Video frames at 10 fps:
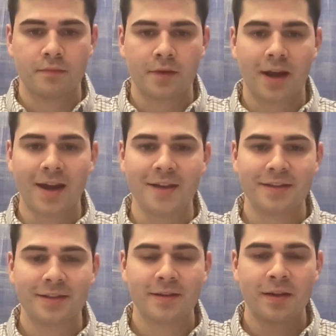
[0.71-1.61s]
Hi
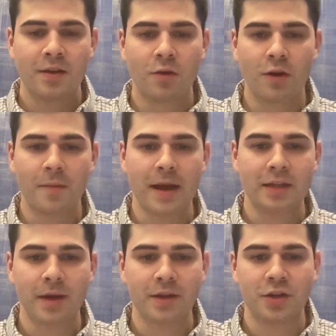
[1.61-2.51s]
guys, welcome back
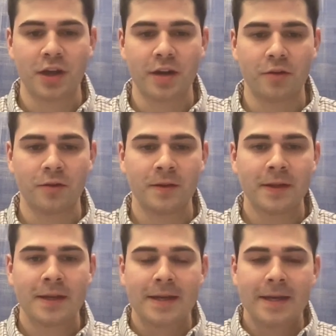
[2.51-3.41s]
to my channel.
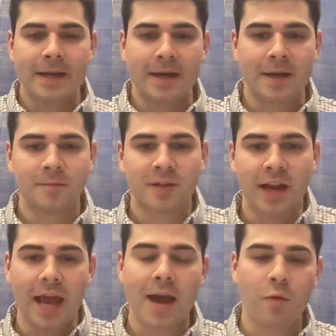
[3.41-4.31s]

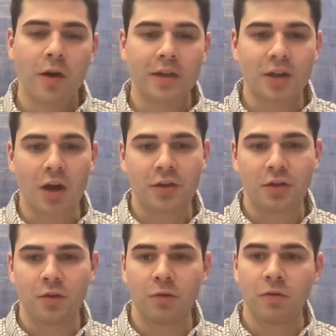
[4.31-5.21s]
Today I want to talk to
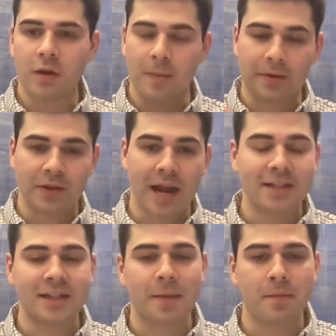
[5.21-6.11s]
you about the
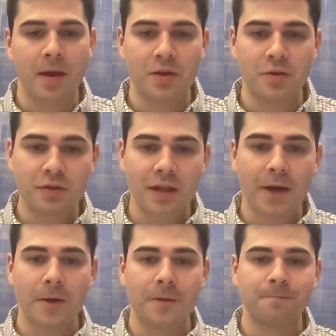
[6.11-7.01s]
next step in my
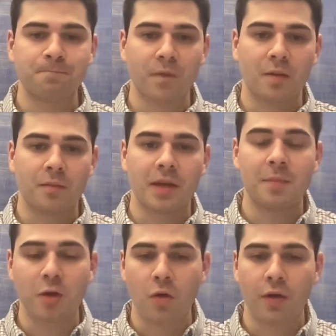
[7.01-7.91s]
newsletter.
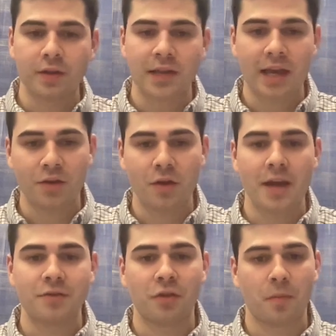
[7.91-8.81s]
Keep going, taking you
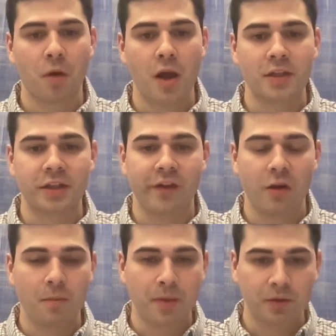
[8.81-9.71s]
guys through the process of
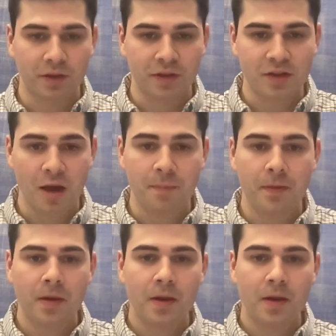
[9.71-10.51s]
how I'm building this up.